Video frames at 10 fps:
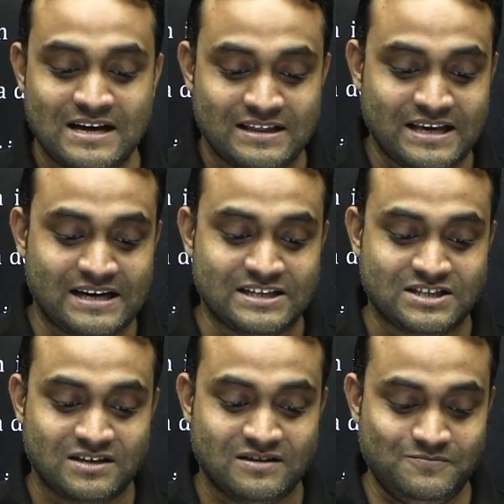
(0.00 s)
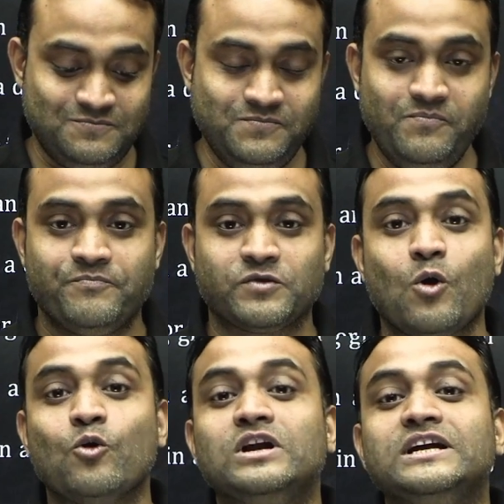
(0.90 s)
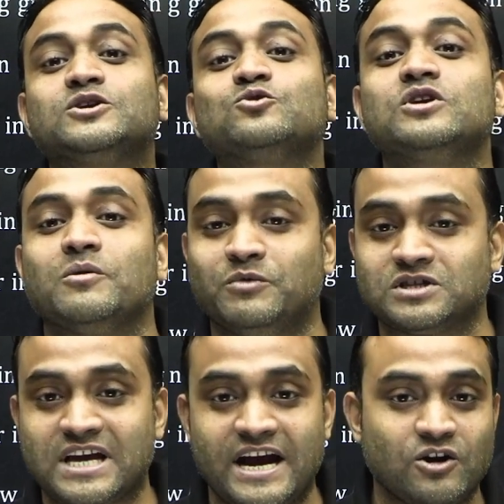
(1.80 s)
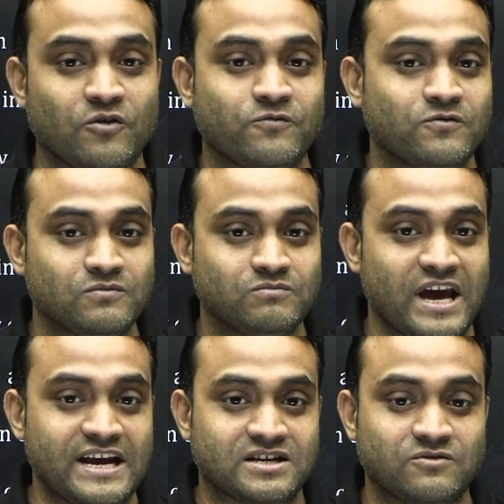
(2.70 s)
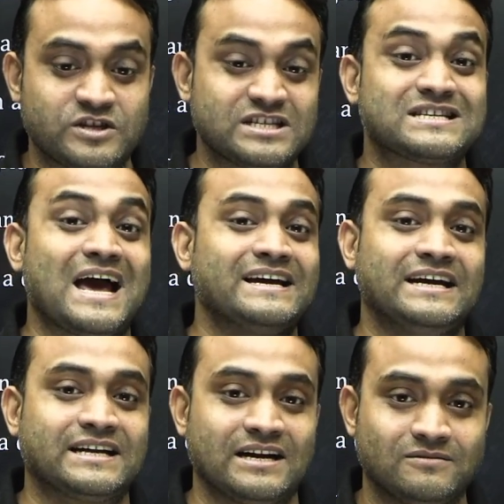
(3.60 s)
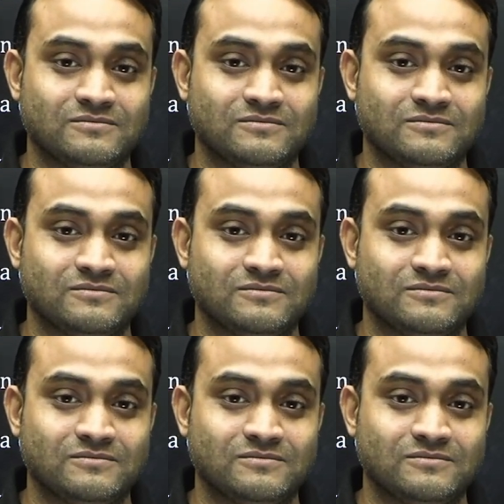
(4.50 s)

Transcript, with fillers: There is only two numbers ahead of eight, which is nine and ten.